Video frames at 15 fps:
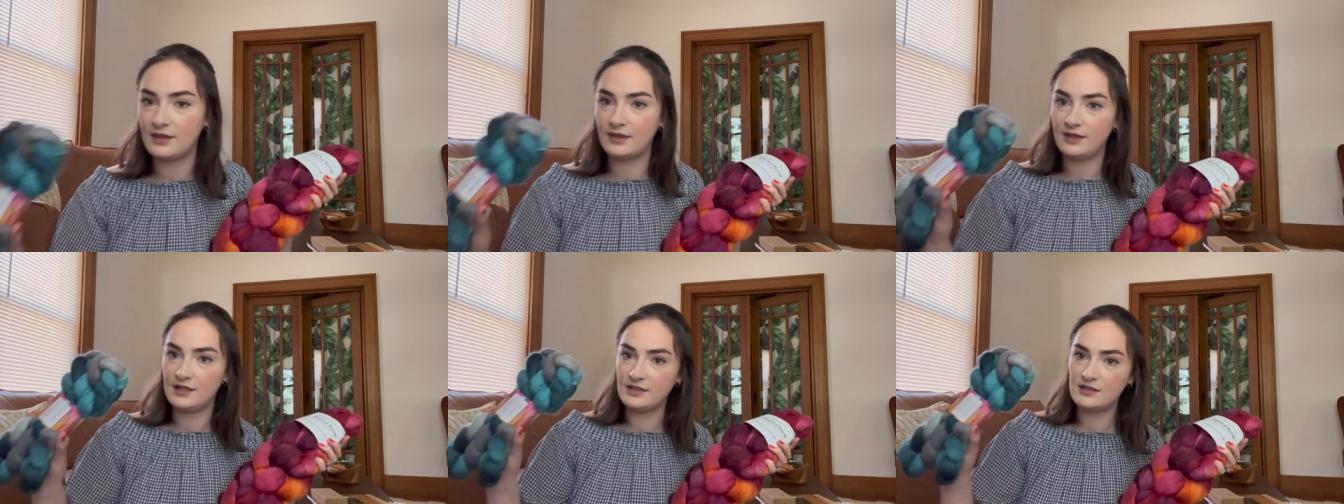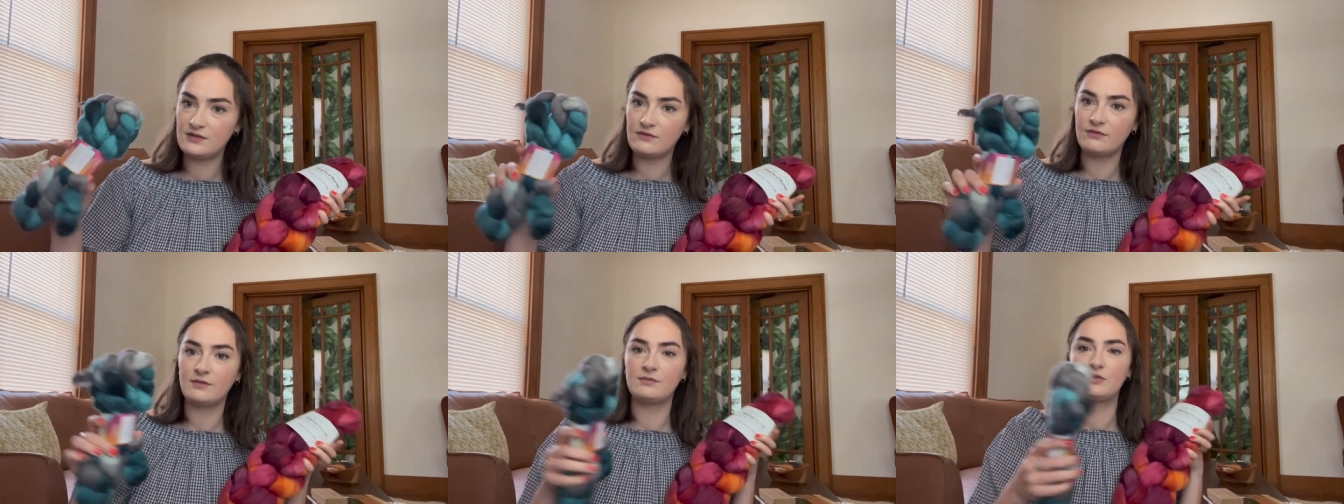this
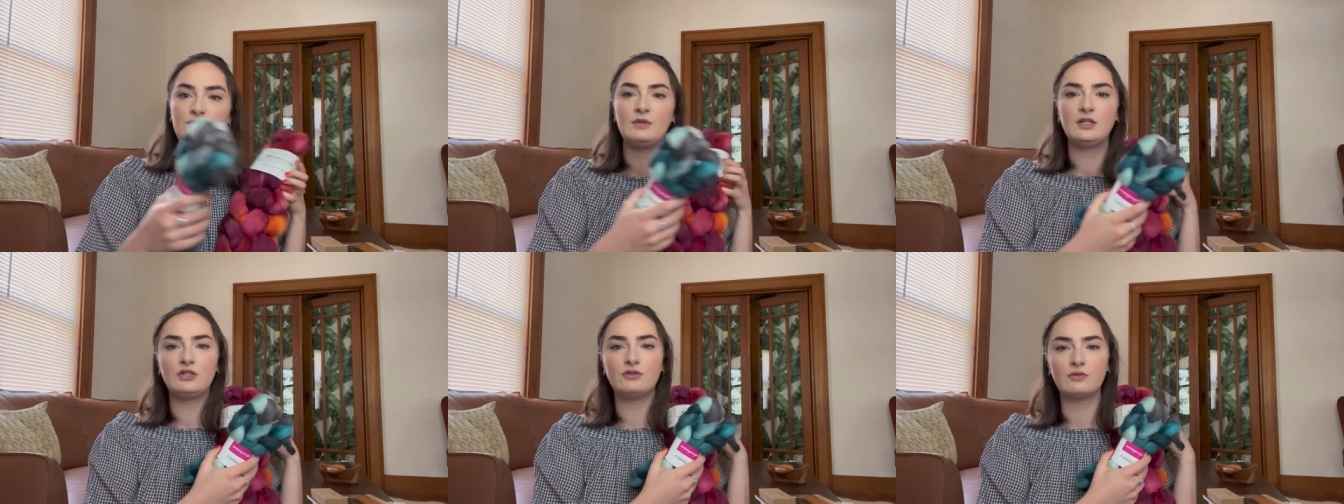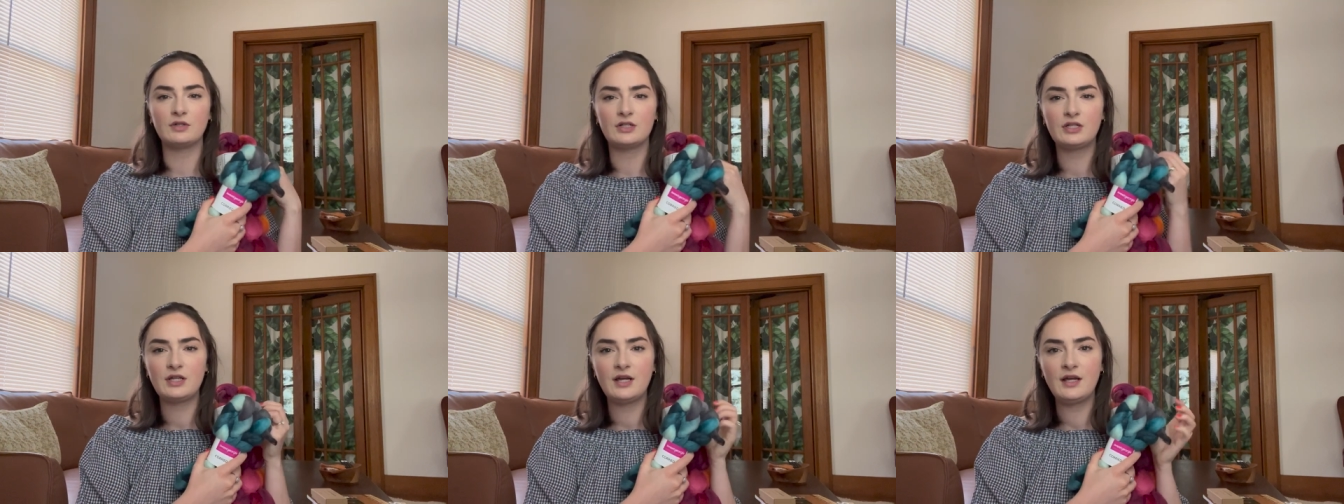from Sweet
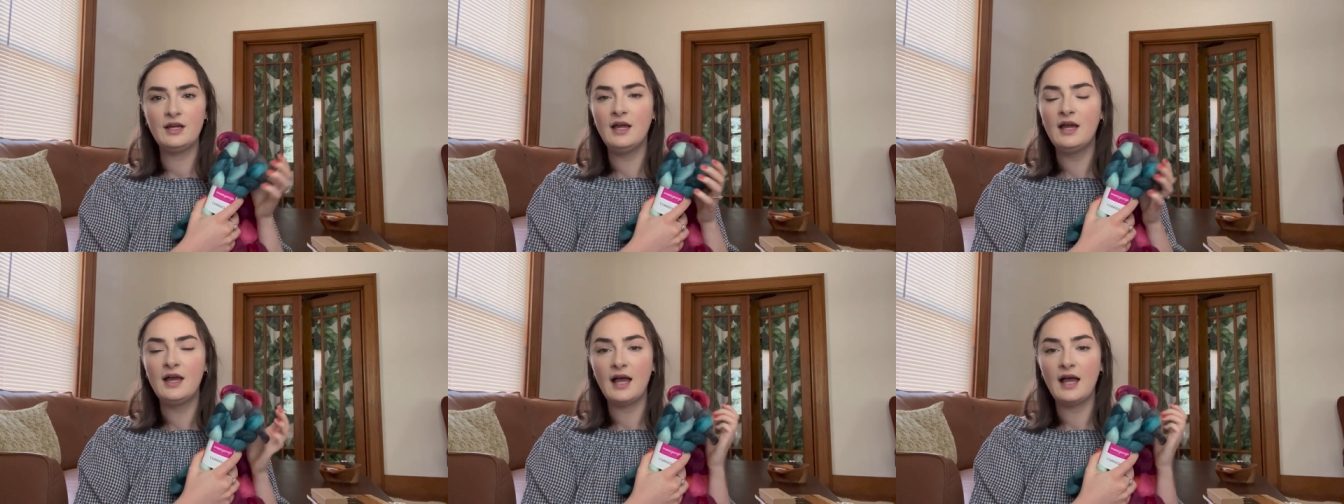Georgia.